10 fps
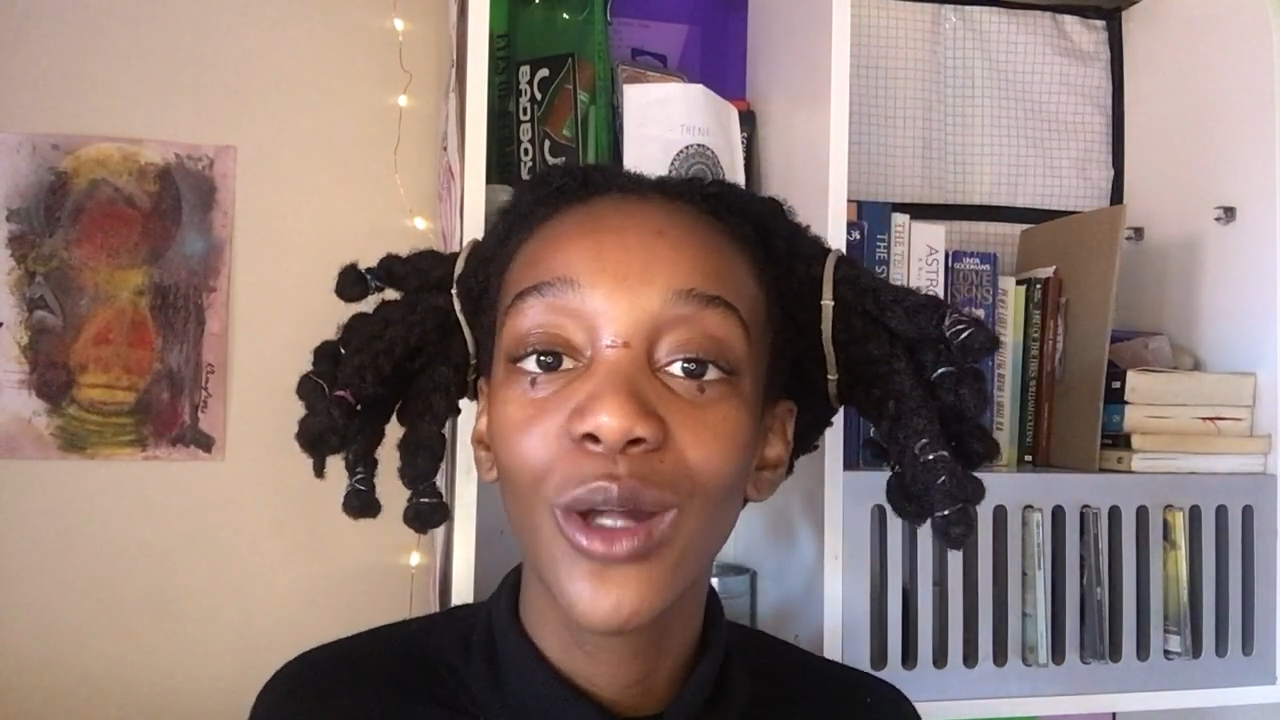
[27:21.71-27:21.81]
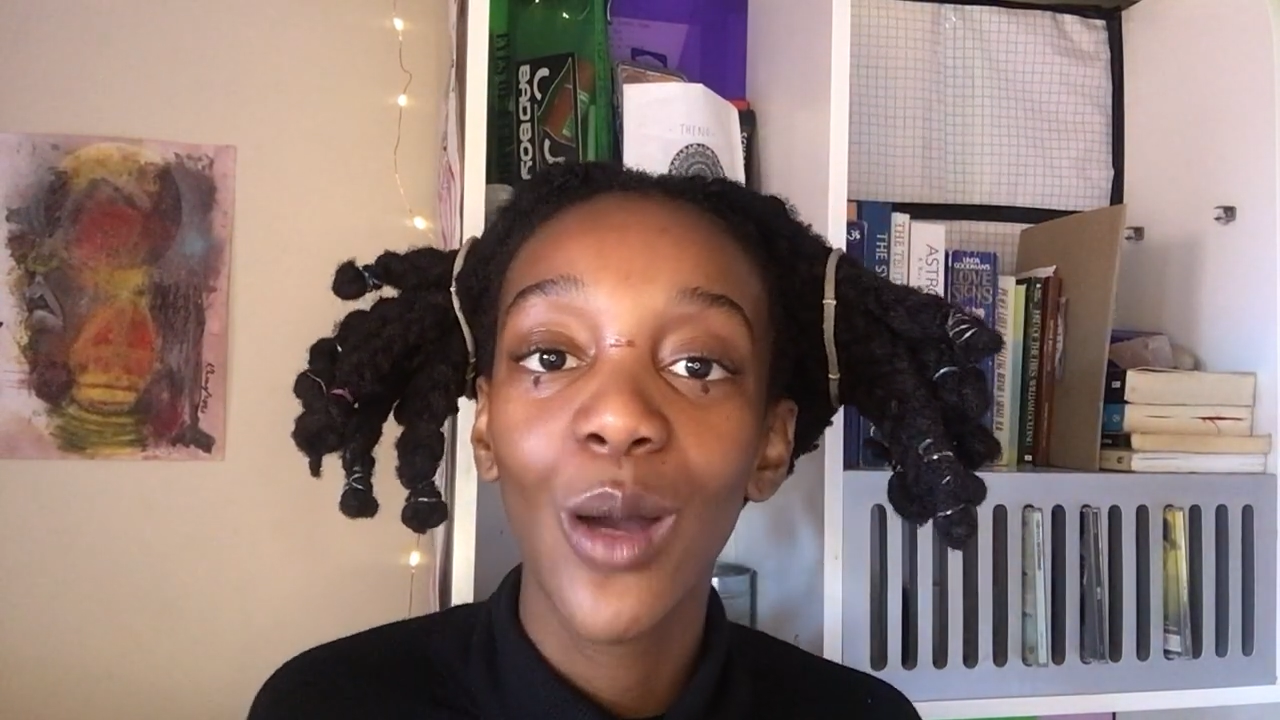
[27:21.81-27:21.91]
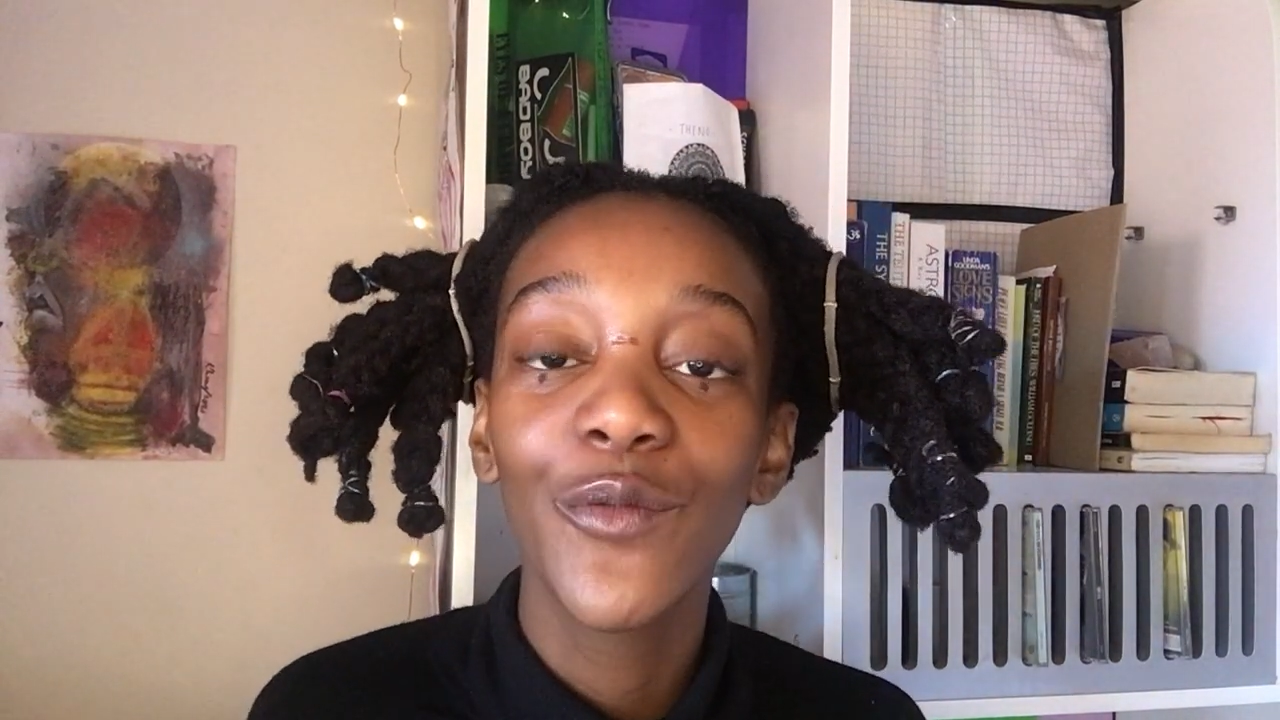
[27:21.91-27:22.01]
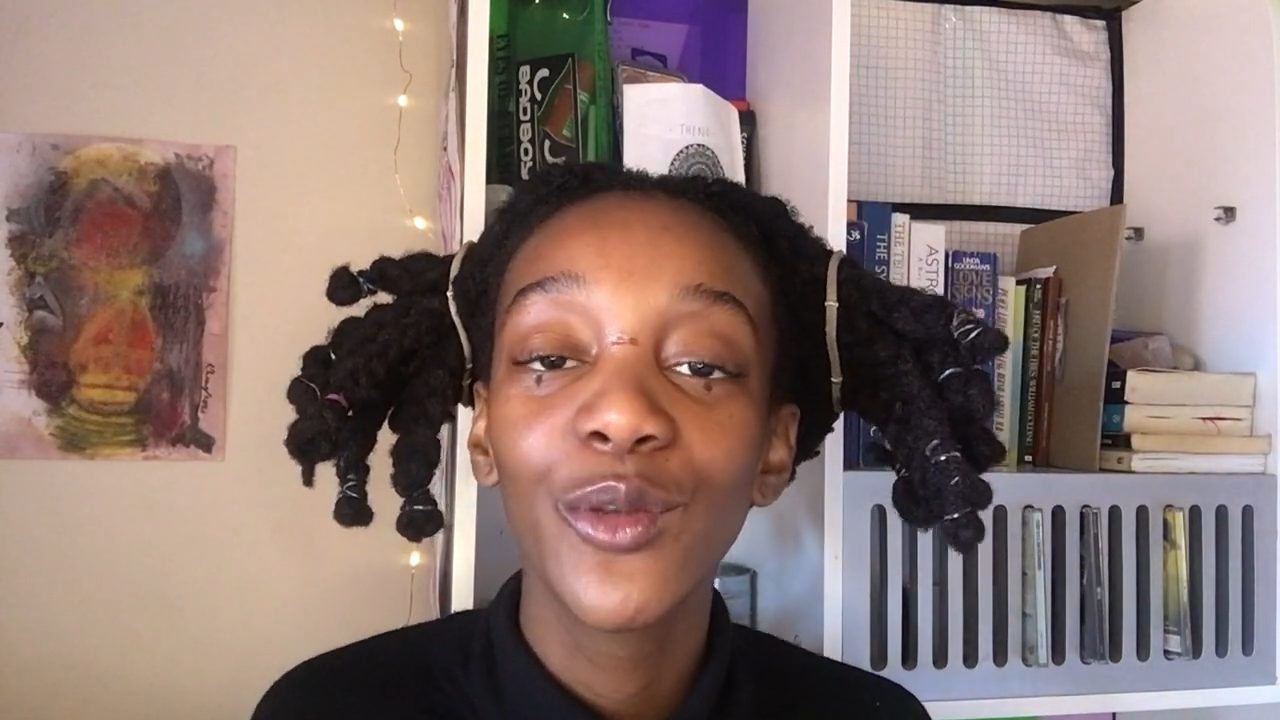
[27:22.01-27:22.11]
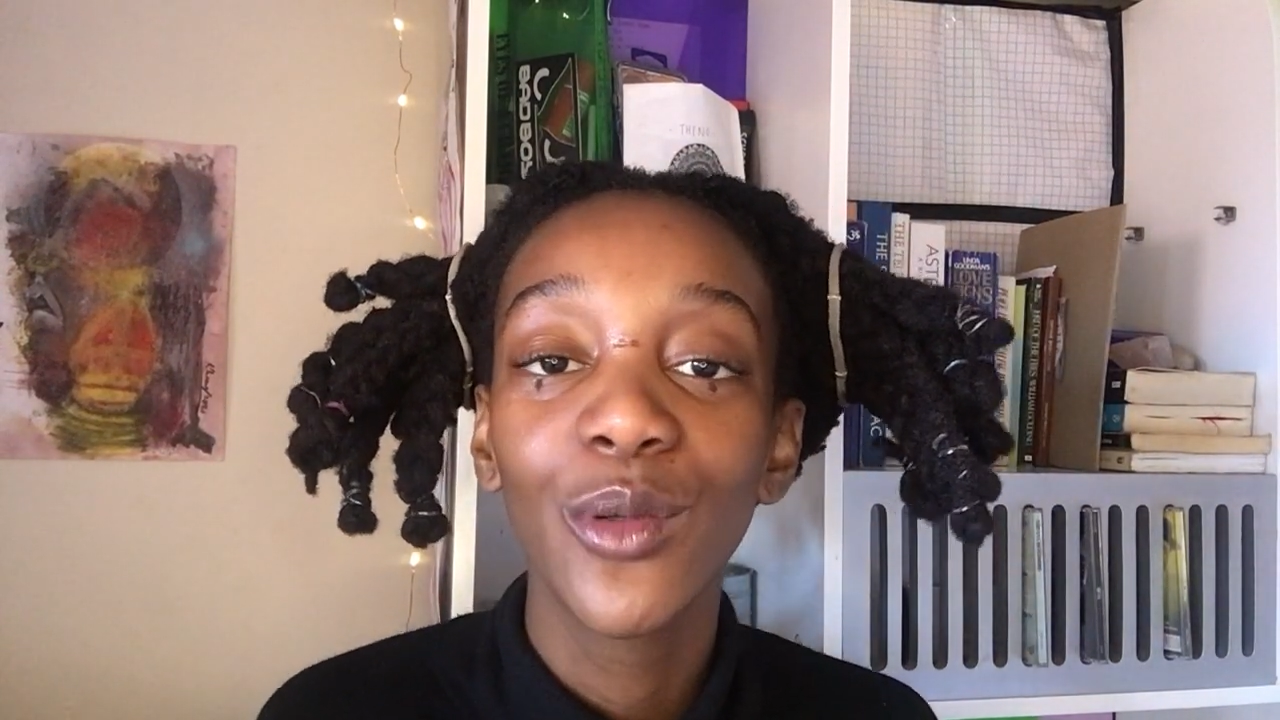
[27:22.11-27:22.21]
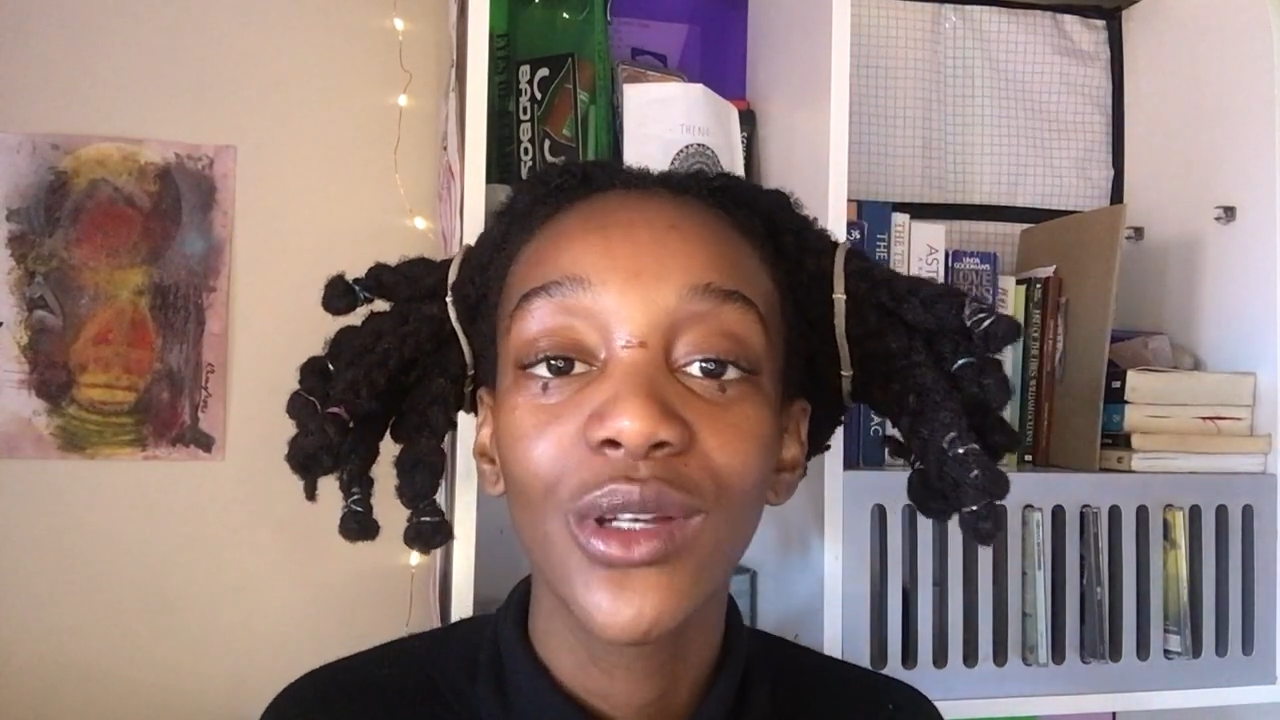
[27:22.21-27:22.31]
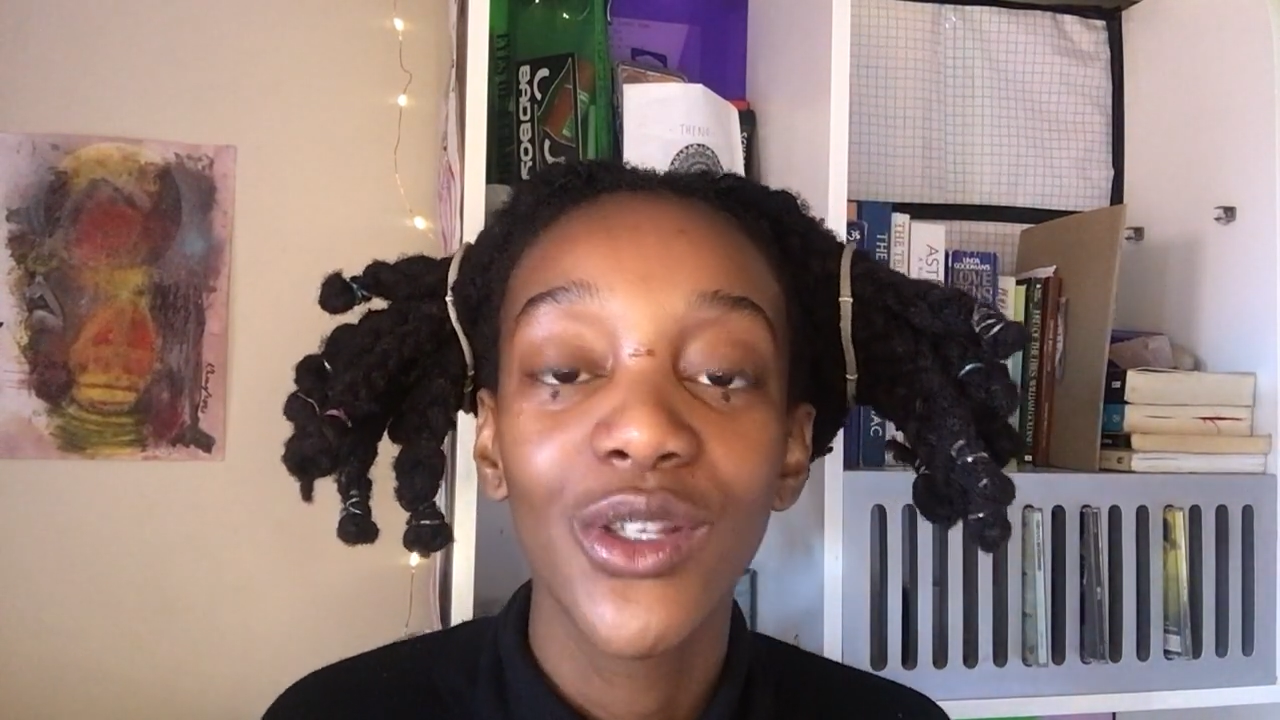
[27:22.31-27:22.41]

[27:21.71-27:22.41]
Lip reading: comfortable